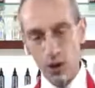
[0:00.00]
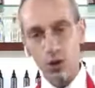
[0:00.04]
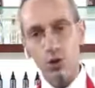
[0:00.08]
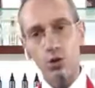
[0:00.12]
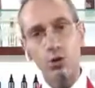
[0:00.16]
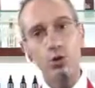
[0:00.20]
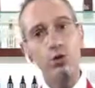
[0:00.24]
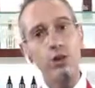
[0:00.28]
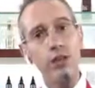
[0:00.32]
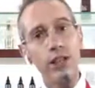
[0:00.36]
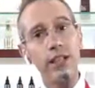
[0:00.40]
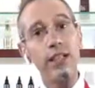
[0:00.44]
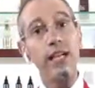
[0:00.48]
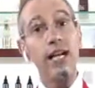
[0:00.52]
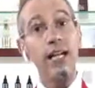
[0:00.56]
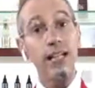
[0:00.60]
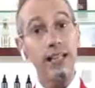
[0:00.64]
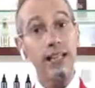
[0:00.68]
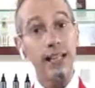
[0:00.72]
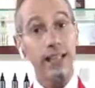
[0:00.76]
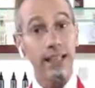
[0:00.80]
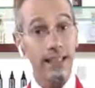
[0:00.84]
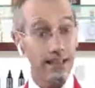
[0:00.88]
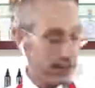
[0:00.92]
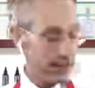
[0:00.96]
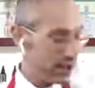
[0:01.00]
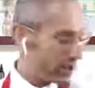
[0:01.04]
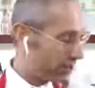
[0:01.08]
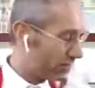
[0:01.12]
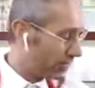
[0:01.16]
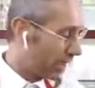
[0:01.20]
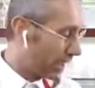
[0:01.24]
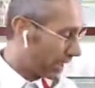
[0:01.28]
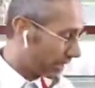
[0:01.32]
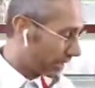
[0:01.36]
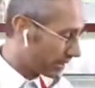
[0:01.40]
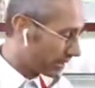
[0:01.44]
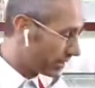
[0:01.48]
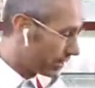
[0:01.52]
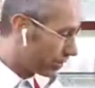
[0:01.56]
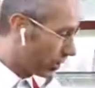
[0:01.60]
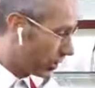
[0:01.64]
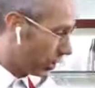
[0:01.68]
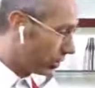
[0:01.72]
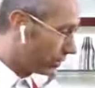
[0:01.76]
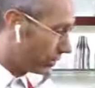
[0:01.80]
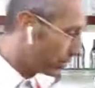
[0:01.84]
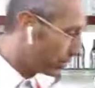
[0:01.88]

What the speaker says: to really highlight this fact. So